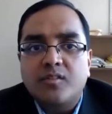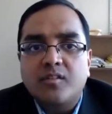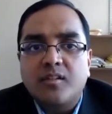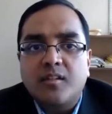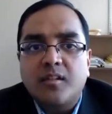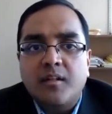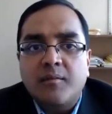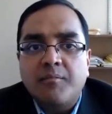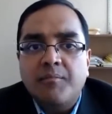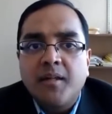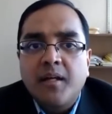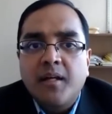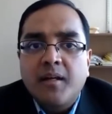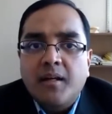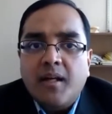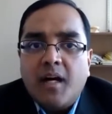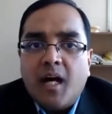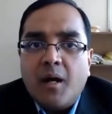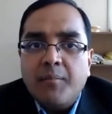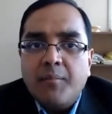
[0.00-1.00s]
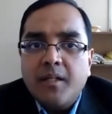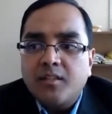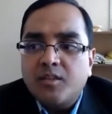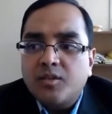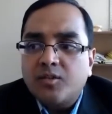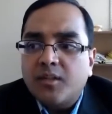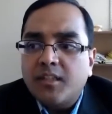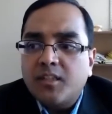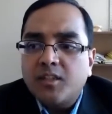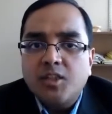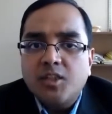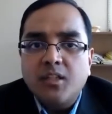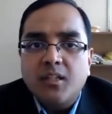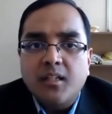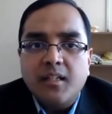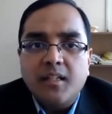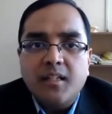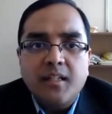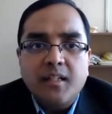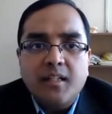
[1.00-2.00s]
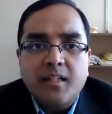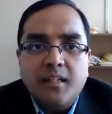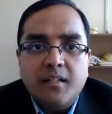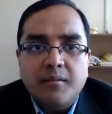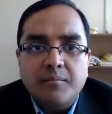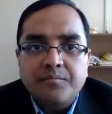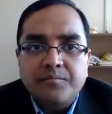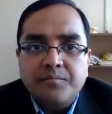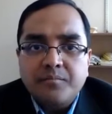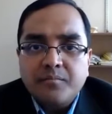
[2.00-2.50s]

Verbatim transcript: Um, I mean, traditionally, um,